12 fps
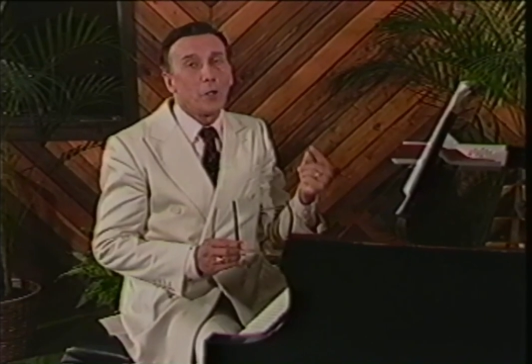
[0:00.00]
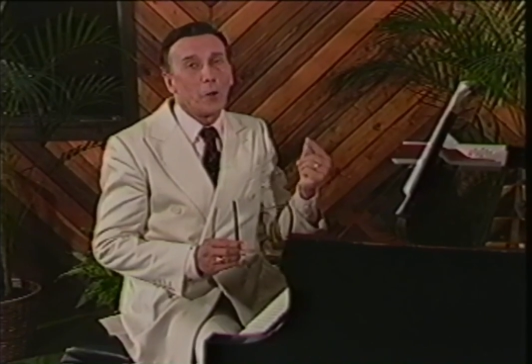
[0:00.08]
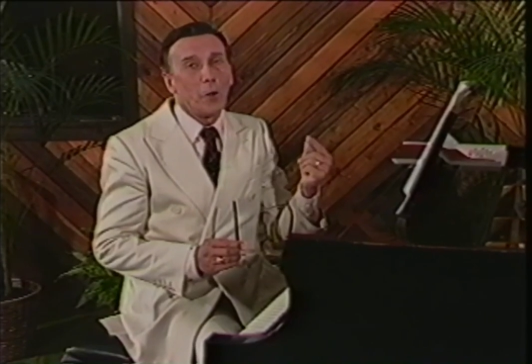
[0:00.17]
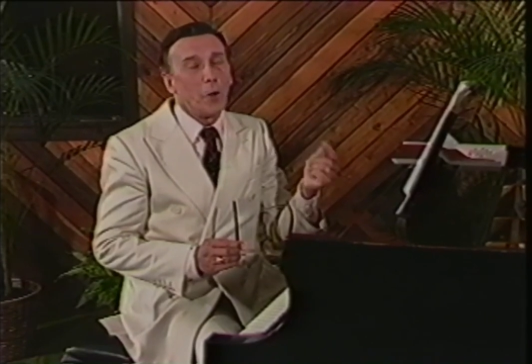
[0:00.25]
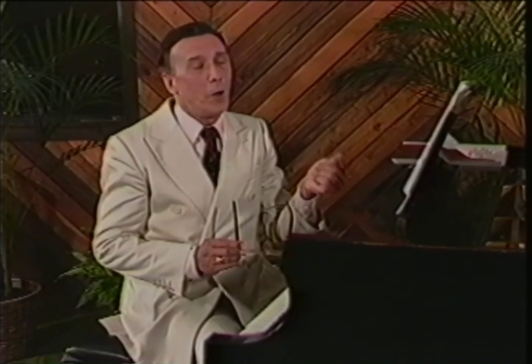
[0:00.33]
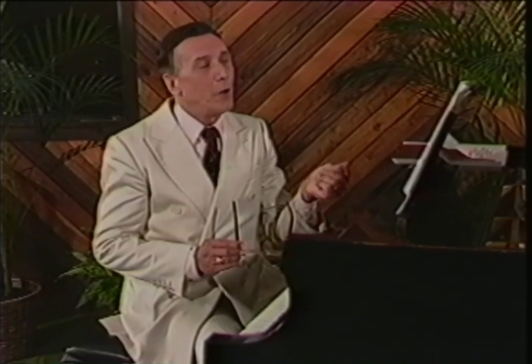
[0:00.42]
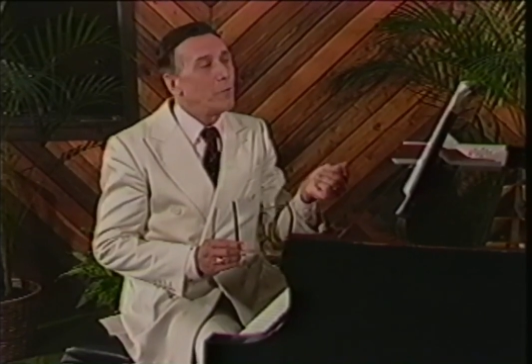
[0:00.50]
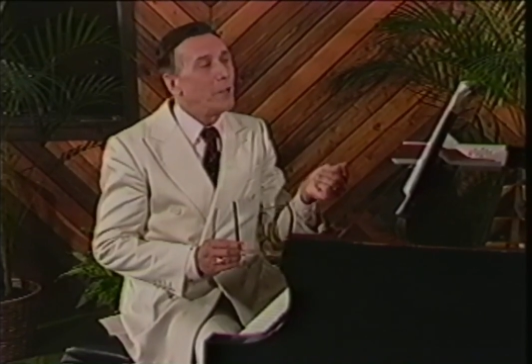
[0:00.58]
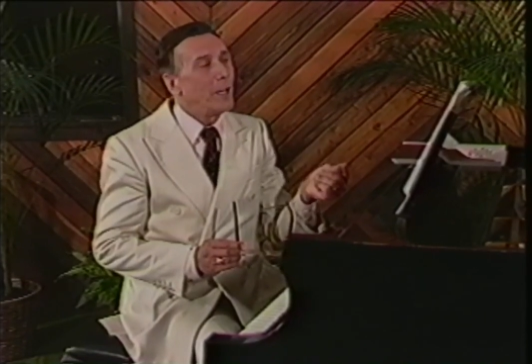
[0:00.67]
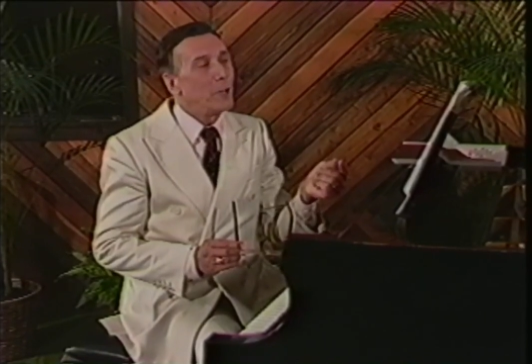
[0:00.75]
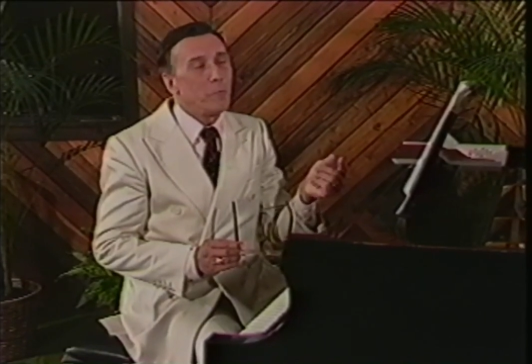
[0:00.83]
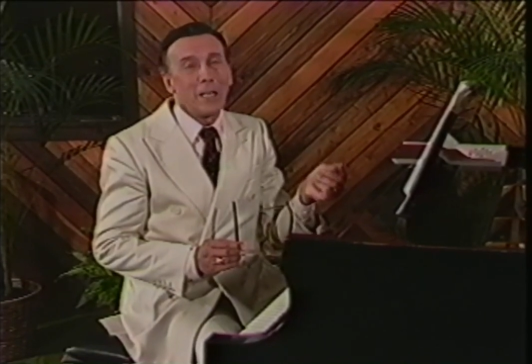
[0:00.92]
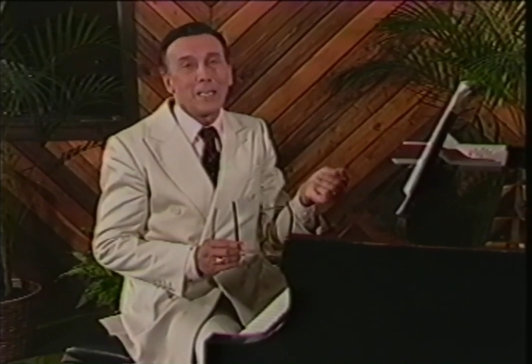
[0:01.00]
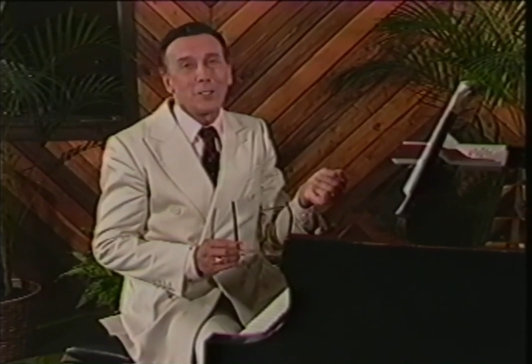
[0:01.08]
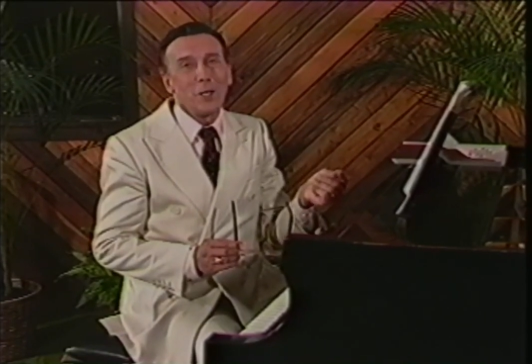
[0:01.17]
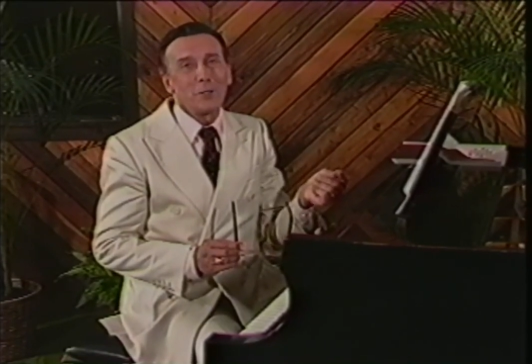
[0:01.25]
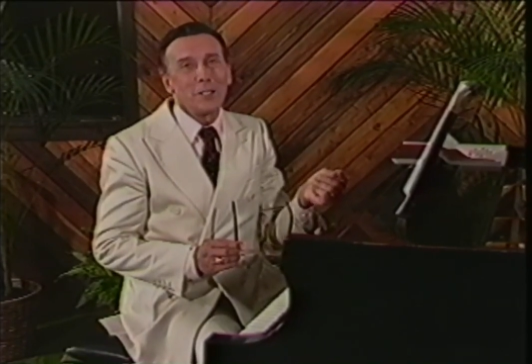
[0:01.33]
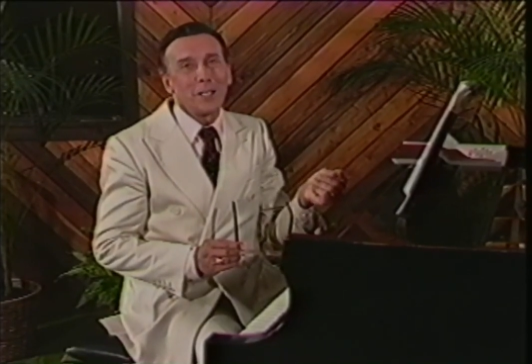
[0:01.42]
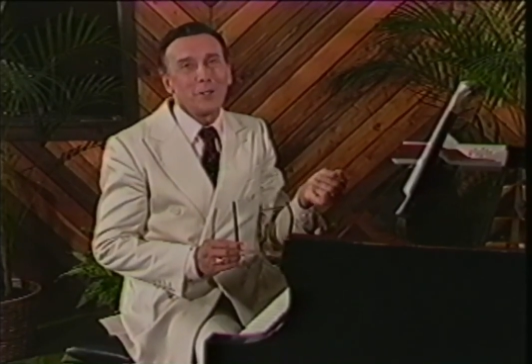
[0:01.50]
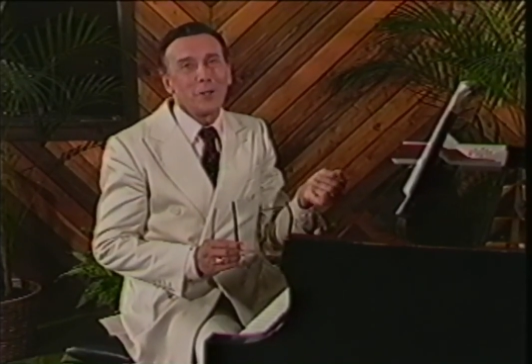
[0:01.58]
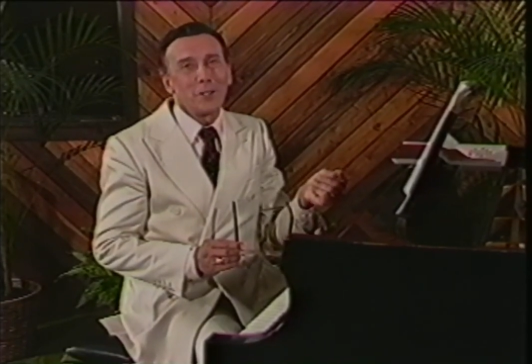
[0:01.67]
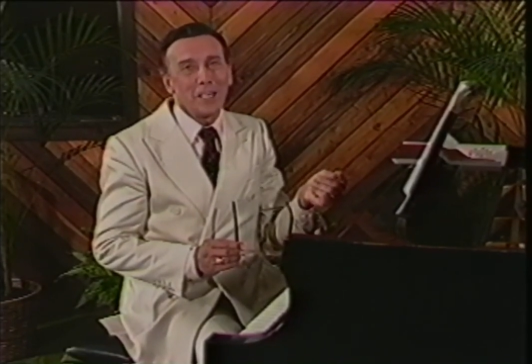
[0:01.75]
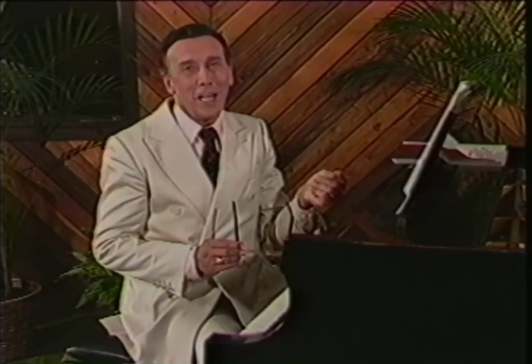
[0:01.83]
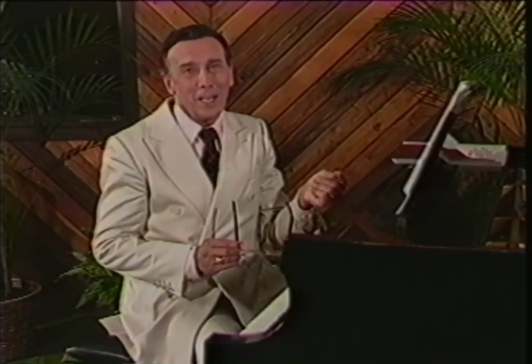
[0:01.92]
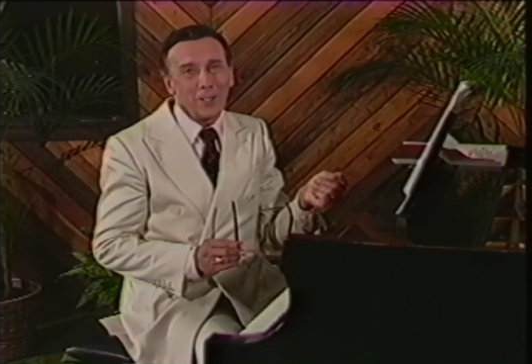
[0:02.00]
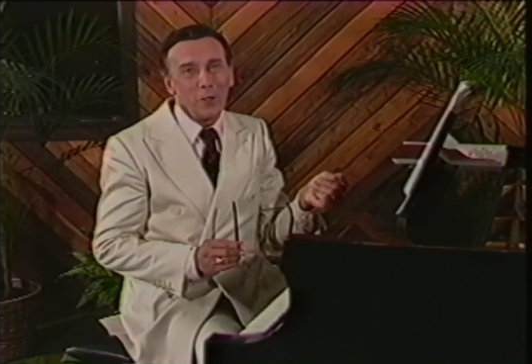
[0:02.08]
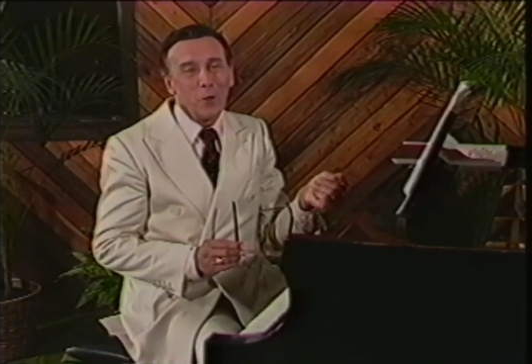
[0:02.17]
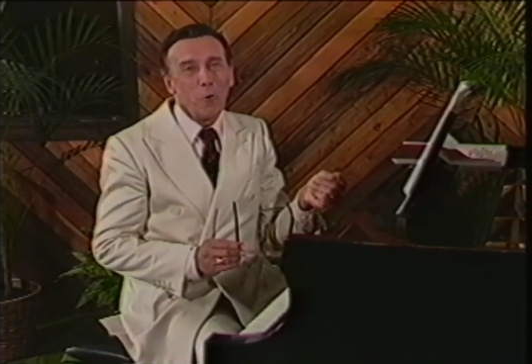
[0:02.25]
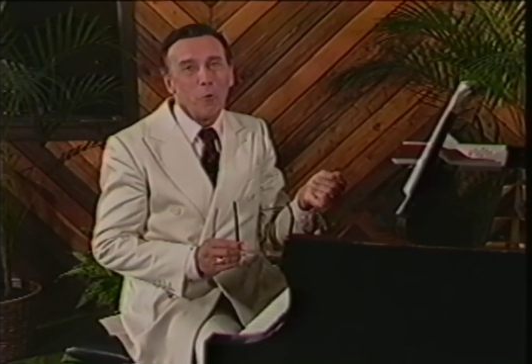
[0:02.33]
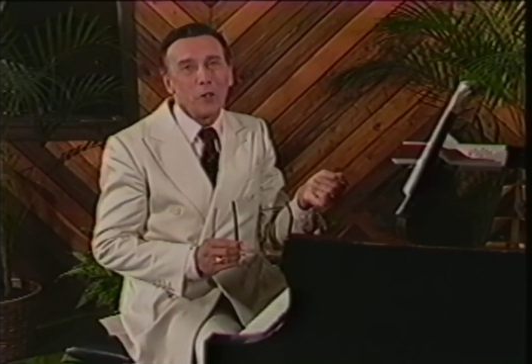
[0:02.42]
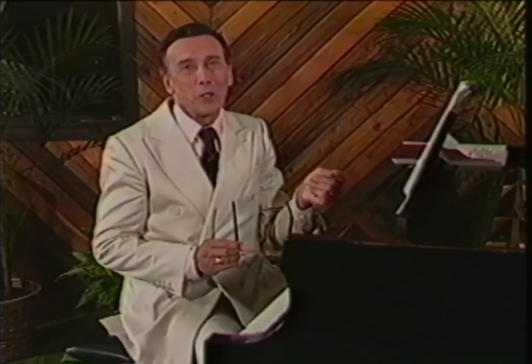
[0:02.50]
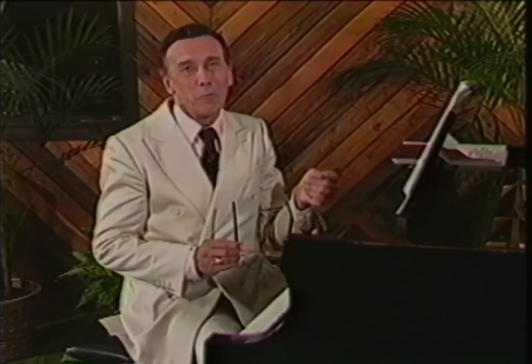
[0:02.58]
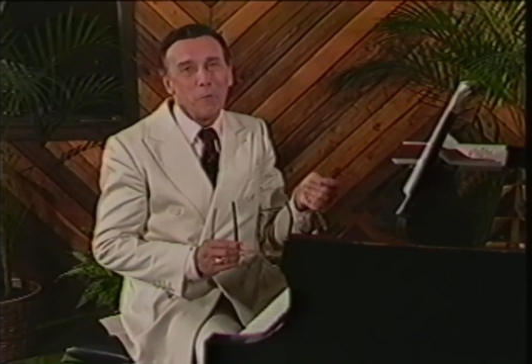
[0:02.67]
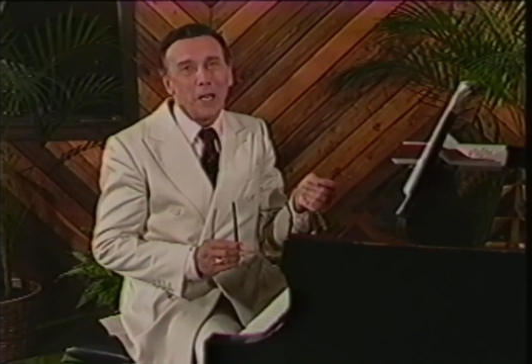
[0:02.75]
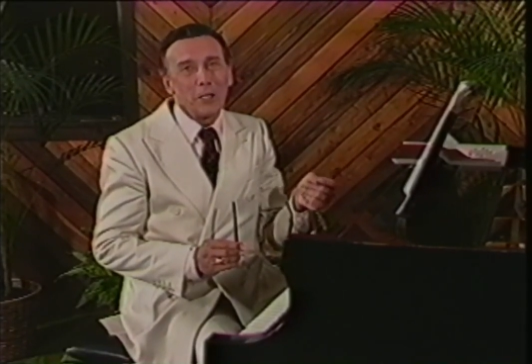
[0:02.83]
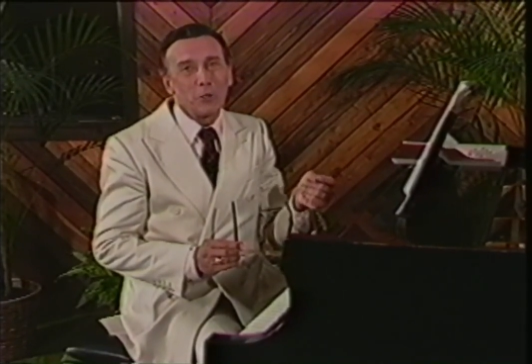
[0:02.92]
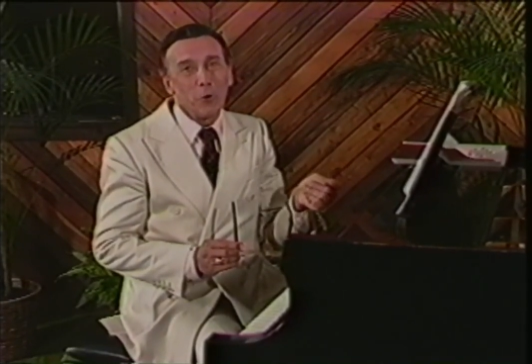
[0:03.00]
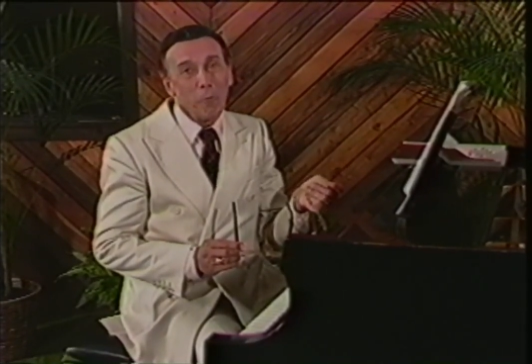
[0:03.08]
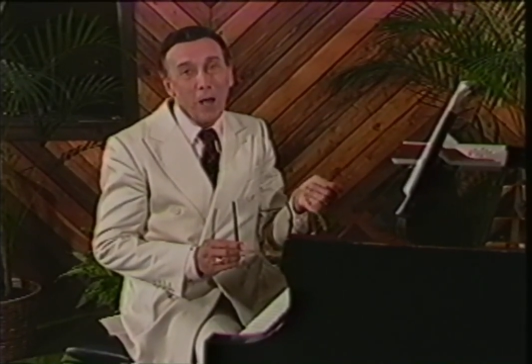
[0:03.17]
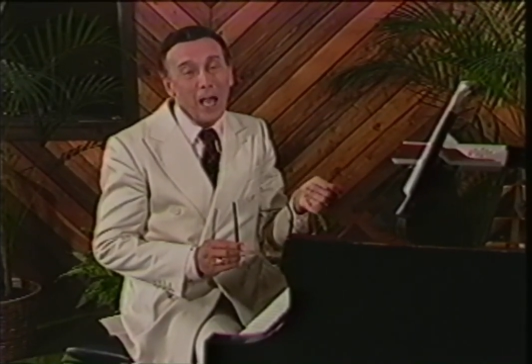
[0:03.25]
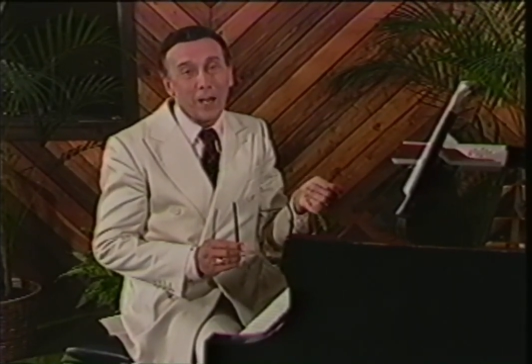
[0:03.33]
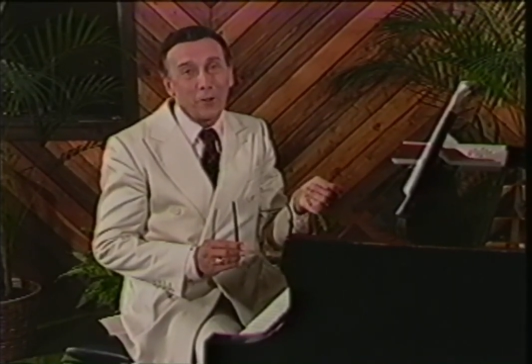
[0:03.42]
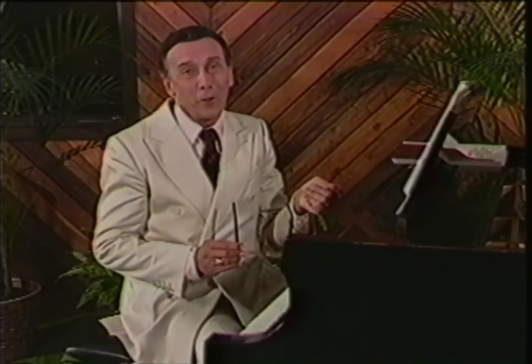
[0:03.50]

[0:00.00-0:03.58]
Now, the bass note's not going to tell you whether it's major or minor.